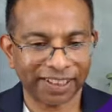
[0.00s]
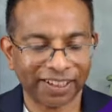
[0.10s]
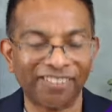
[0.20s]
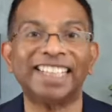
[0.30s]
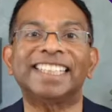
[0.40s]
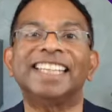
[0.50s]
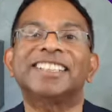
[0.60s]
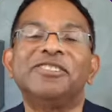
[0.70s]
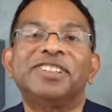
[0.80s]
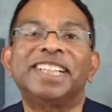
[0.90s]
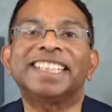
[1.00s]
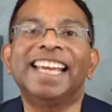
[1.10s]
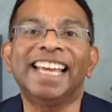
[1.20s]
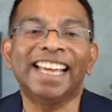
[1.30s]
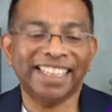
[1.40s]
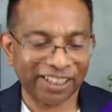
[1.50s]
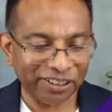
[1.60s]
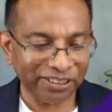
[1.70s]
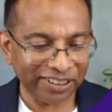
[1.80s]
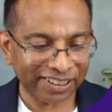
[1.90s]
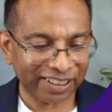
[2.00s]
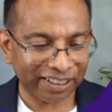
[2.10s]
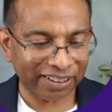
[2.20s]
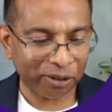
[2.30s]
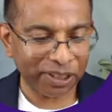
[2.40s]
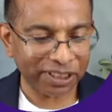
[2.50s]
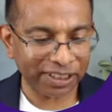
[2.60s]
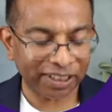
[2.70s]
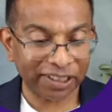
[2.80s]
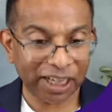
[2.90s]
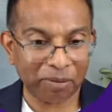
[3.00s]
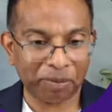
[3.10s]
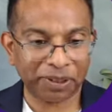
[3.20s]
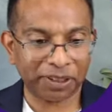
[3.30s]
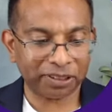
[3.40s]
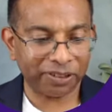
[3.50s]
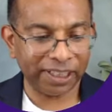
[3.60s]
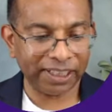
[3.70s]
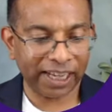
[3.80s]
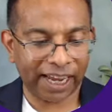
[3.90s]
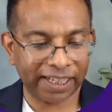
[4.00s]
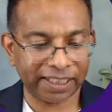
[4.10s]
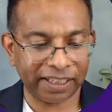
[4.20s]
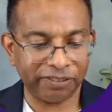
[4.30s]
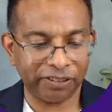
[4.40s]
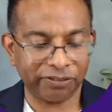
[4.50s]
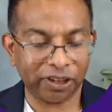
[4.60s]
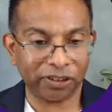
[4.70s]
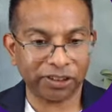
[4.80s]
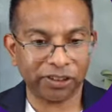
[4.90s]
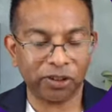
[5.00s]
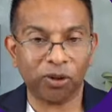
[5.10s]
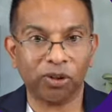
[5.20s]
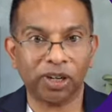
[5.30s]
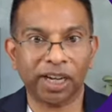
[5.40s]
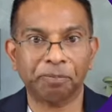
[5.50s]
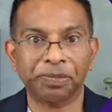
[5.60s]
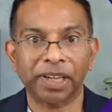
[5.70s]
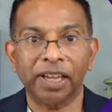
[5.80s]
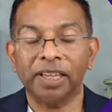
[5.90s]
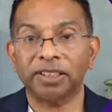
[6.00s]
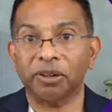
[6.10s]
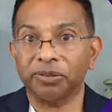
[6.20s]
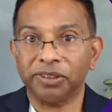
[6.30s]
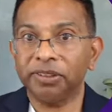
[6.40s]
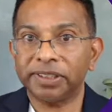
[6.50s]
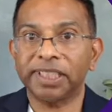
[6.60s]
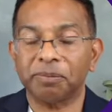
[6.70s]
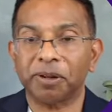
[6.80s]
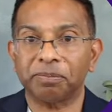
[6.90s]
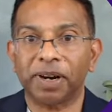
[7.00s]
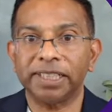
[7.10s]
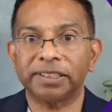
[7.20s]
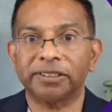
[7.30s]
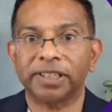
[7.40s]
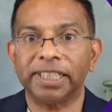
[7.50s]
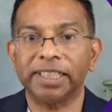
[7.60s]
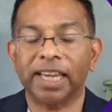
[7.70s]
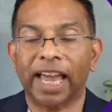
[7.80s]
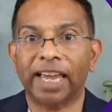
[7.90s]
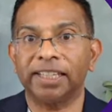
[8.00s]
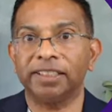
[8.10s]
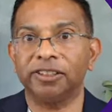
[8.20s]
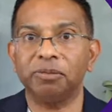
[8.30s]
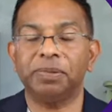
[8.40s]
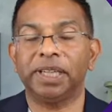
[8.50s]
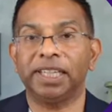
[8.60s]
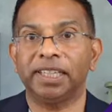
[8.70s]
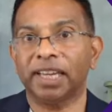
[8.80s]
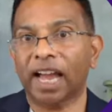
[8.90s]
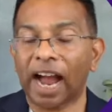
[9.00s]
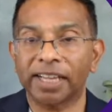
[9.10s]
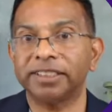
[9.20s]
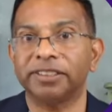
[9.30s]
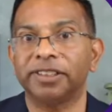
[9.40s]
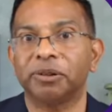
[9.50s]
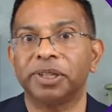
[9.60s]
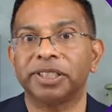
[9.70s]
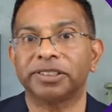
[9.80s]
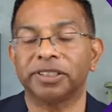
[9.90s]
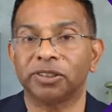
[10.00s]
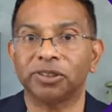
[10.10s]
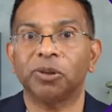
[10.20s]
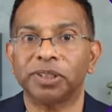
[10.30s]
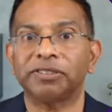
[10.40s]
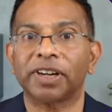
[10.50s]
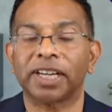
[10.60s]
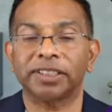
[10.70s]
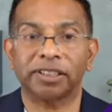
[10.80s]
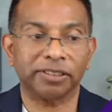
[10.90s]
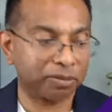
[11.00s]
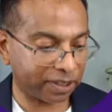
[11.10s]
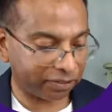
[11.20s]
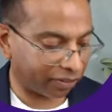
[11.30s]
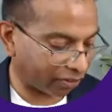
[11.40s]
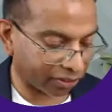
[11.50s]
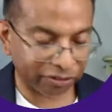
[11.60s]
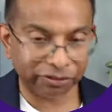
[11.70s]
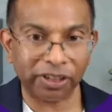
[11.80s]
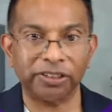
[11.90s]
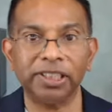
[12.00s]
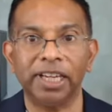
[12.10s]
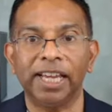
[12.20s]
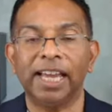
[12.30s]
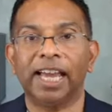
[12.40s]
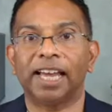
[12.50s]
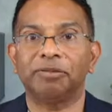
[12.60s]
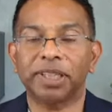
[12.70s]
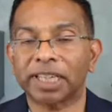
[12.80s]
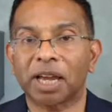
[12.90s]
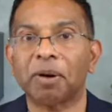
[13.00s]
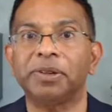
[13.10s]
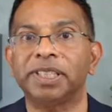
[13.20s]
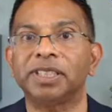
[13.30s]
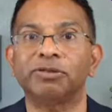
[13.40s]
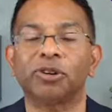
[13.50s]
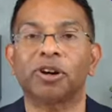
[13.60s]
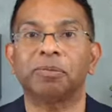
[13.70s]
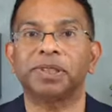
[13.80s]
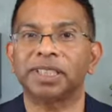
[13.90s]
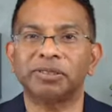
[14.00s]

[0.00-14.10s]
All right, let's go for it. So the questions are going to come up on the screen, and if you've got your, so you'll see them on my screen, and you'll be answering the questions on your device. So especially if you've got your phone, it'll come up with these 4 options.